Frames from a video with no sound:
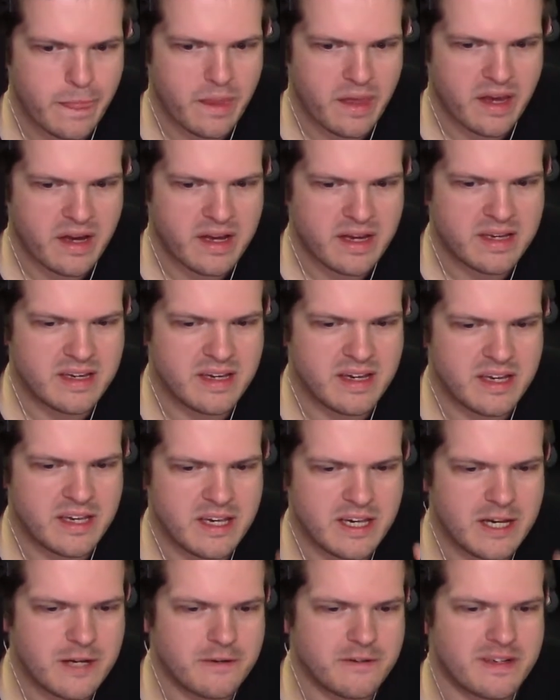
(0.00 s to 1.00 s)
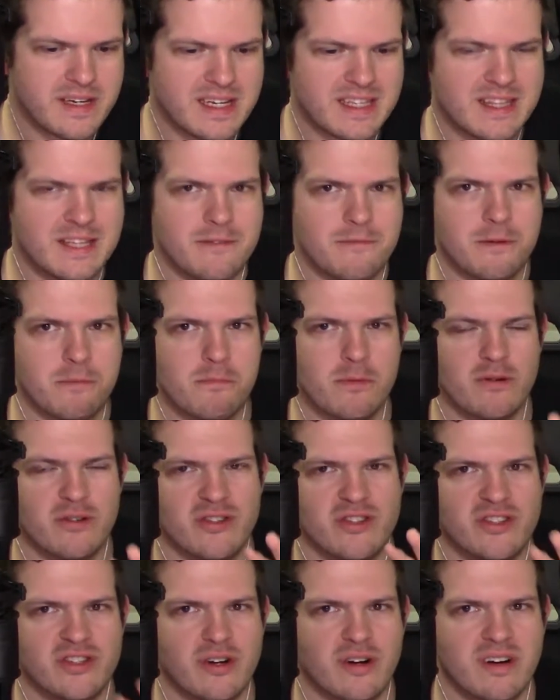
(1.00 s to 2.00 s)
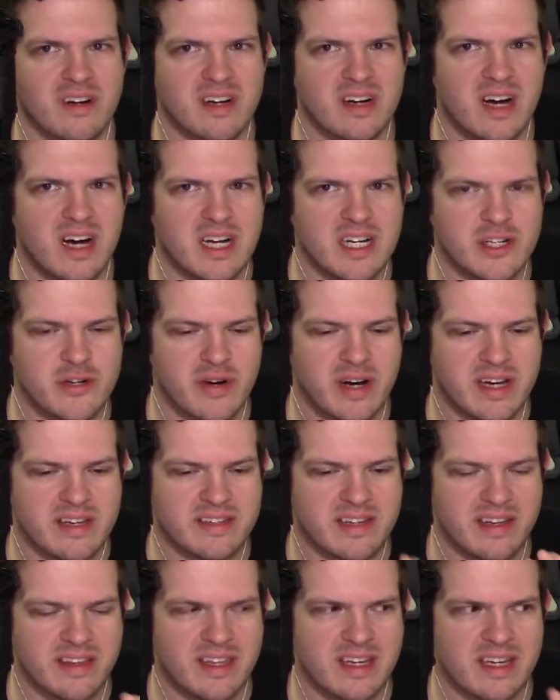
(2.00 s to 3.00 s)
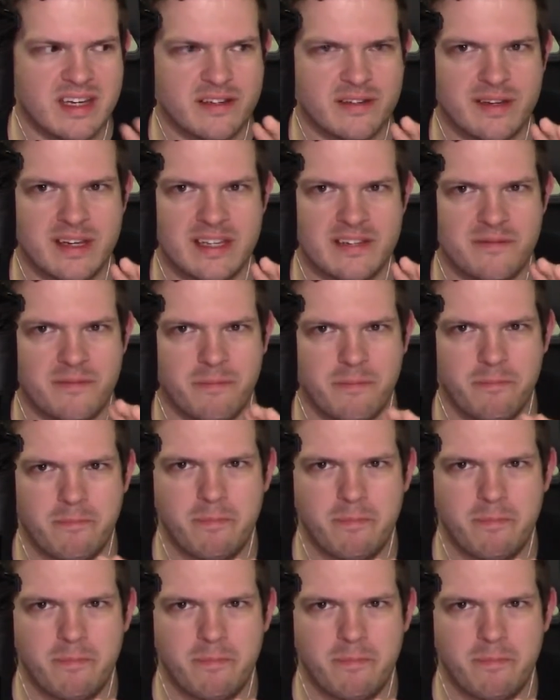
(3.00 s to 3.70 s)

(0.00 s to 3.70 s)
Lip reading: Here's like the most stark contrast I think is